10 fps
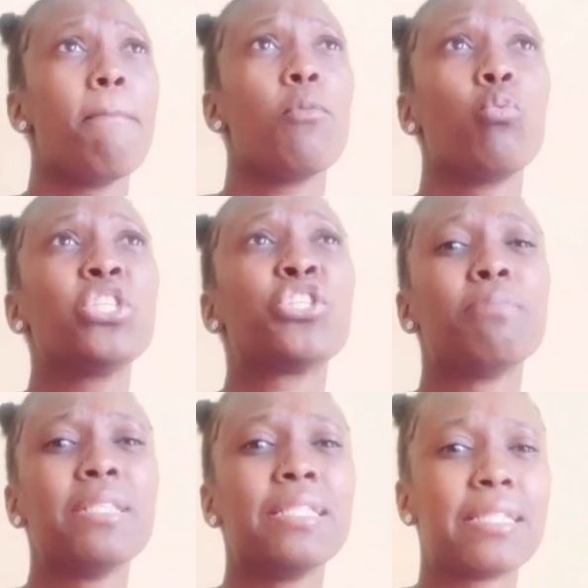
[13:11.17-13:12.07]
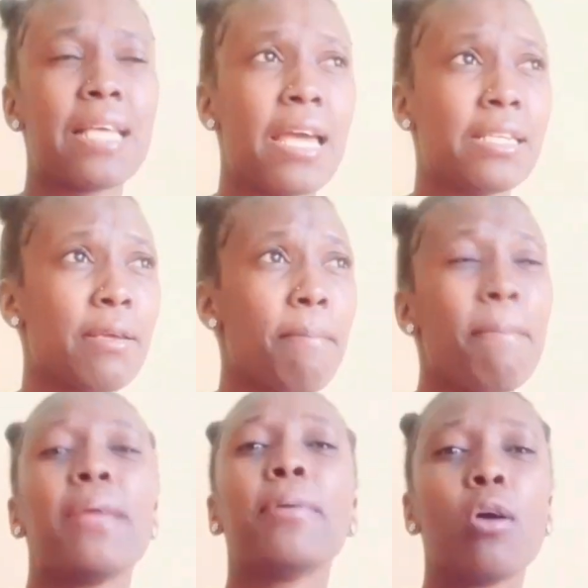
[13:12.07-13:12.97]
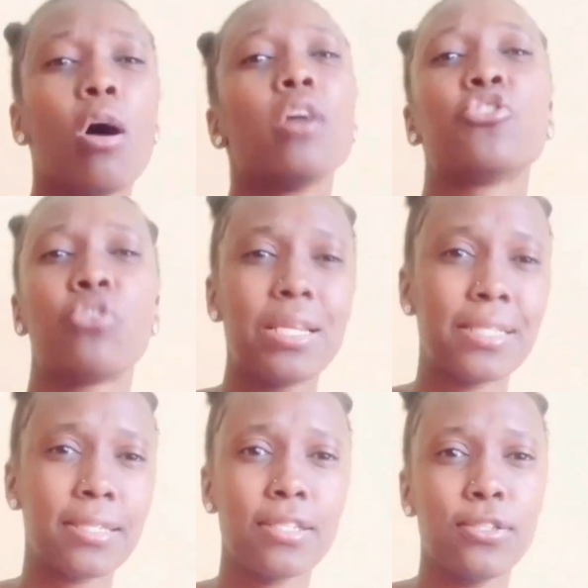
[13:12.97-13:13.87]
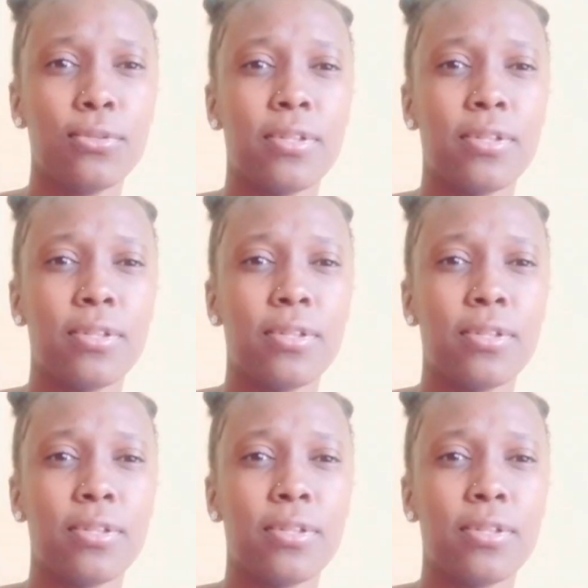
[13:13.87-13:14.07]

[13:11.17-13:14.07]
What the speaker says: which means that maybe God trusted you,